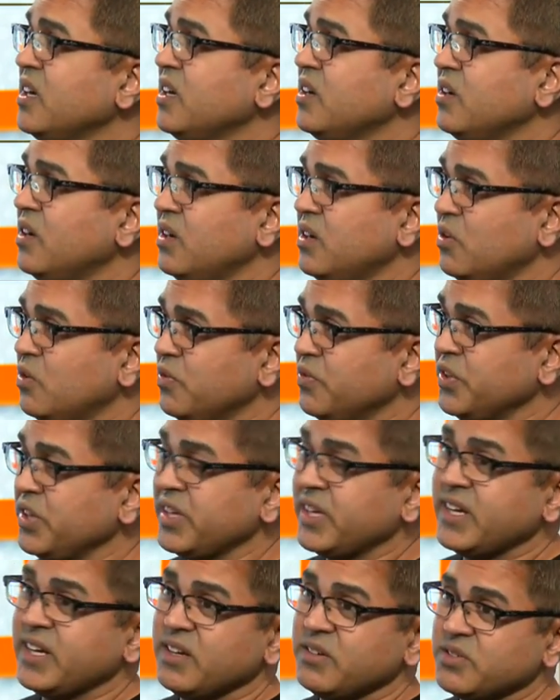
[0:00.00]
uh, over the
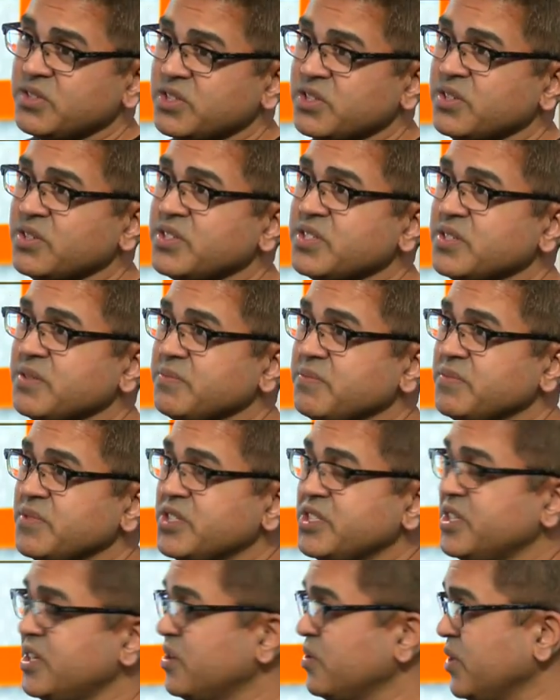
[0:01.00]
counter, some
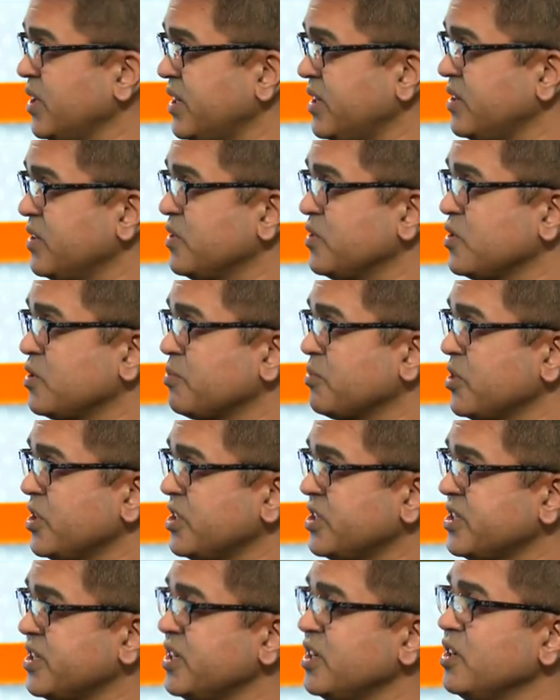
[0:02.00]
steroid nose
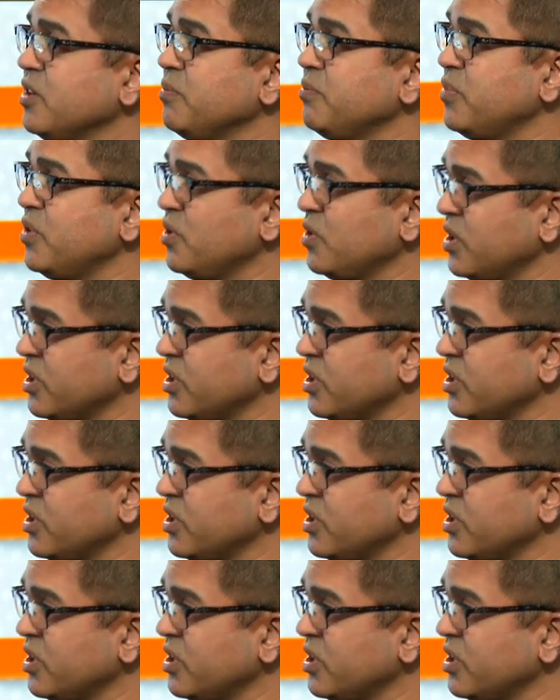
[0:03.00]
sprays to help